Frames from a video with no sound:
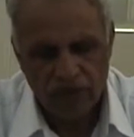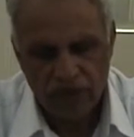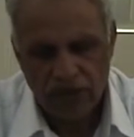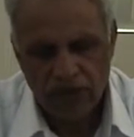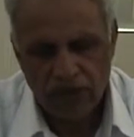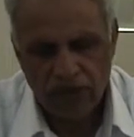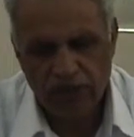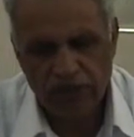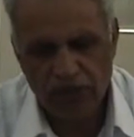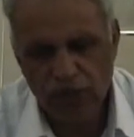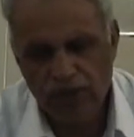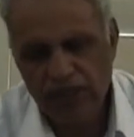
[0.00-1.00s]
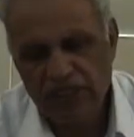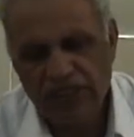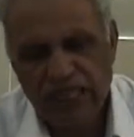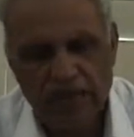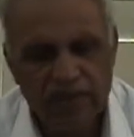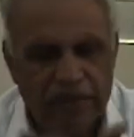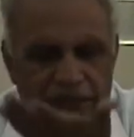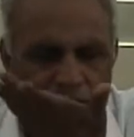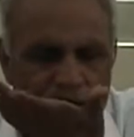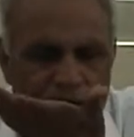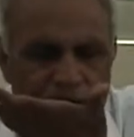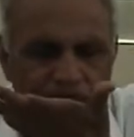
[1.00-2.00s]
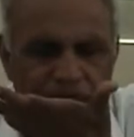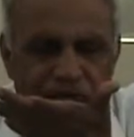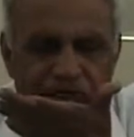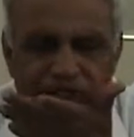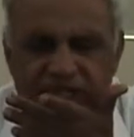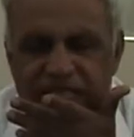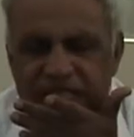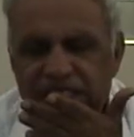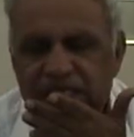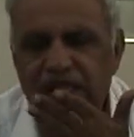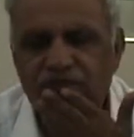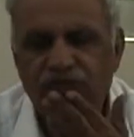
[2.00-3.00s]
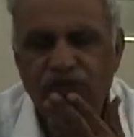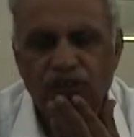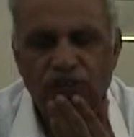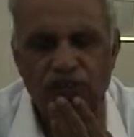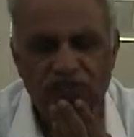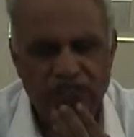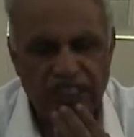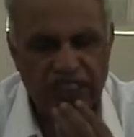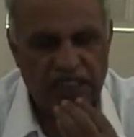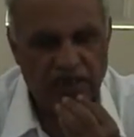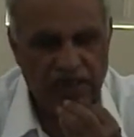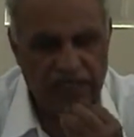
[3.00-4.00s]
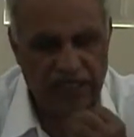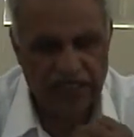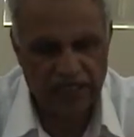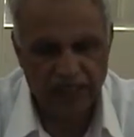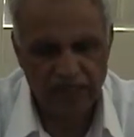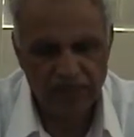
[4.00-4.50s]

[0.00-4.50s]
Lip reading: So the universe can be understood with these four states of energy